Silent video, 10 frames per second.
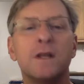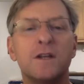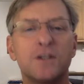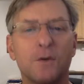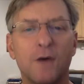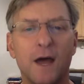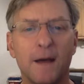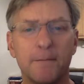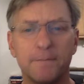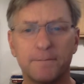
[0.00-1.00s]

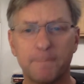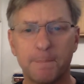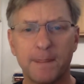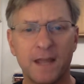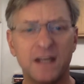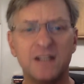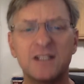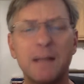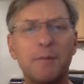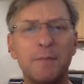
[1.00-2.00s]
So again,
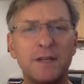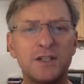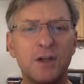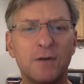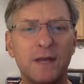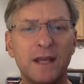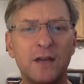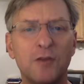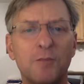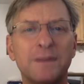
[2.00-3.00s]
supplements don't
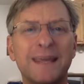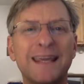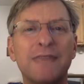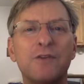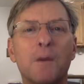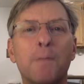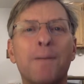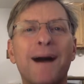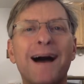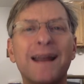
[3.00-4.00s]
heal, but they give your
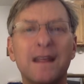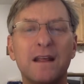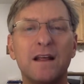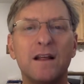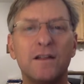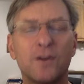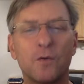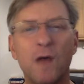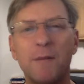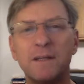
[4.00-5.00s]
body the
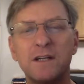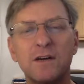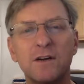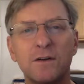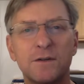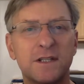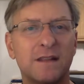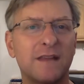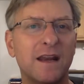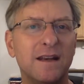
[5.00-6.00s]
raw materials
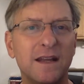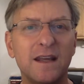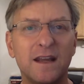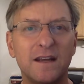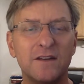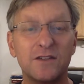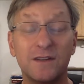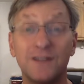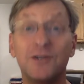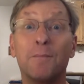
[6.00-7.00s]
that they need so
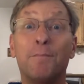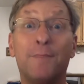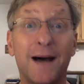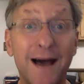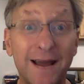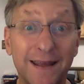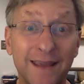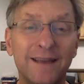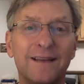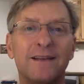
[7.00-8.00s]
that your body